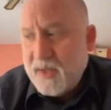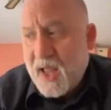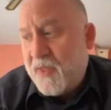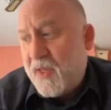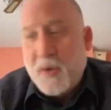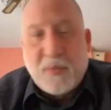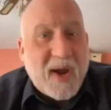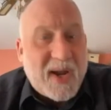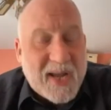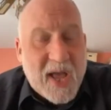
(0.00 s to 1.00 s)
And then you
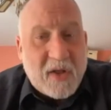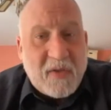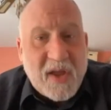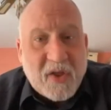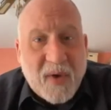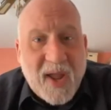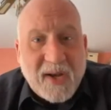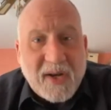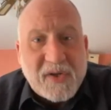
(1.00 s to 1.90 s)
break it down on the other end.